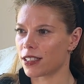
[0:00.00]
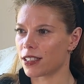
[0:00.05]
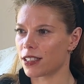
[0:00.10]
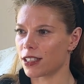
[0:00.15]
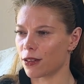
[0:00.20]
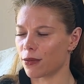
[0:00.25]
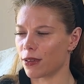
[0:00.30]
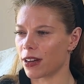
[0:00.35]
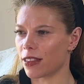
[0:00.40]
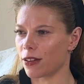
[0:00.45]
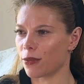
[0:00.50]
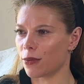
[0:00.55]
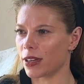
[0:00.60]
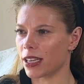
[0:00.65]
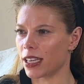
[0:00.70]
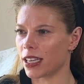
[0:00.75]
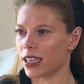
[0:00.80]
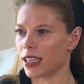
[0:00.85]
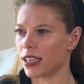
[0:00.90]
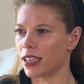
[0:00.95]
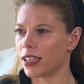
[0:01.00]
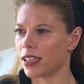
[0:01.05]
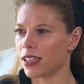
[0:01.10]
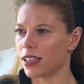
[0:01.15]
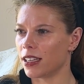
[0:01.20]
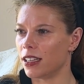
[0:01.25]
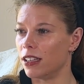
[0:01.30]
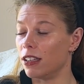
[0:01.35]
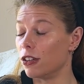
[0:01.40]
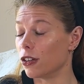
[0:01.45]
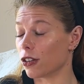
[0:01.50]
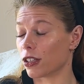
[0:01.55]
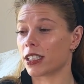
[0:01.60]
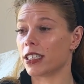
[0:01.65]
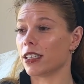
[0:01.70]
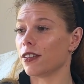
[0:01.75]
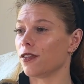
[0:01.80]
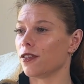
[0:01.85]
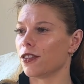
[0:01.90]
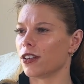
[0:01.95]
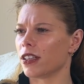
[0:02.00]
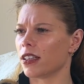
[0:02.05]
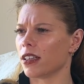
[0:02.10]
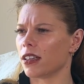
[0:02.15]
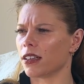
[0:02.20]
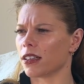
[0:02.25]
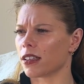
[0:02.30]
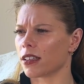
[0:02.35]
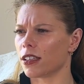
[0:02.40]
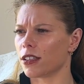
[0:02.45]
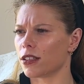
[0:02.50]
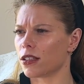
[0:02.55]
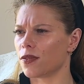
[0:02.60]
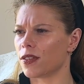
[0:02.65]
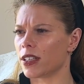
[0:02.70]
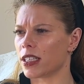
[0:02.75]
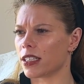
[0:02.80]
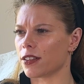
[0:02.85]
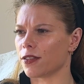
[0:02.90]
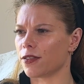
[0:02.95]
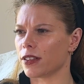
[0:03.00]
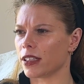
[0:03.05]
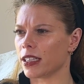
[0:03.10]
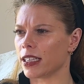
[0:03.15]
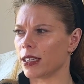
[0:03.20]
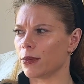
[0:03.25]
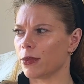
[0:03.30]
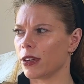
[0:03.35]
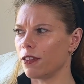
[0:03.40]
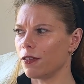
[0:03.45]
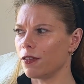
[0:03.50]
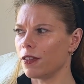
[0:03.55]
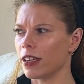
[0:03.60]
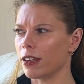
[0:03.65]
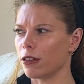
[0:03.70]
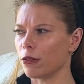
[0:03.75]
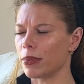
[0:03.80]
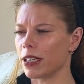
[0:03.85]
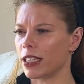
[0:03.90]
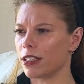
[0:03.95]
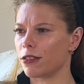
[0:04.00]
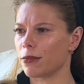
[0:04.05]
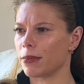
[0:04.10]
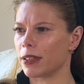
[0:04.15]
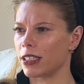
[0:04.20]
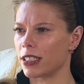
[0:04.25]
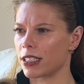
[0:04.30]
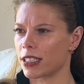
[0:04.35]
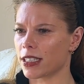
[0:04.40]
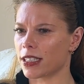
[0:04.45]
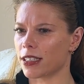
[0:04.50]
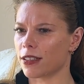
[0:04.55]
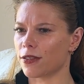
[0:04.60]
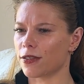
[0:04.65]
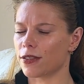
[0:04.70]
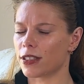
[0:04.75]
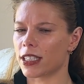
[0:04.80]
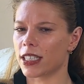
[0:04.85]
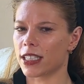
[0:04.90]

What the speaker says: So whether we look different, our clothes fit differently, we feel better about ourselves,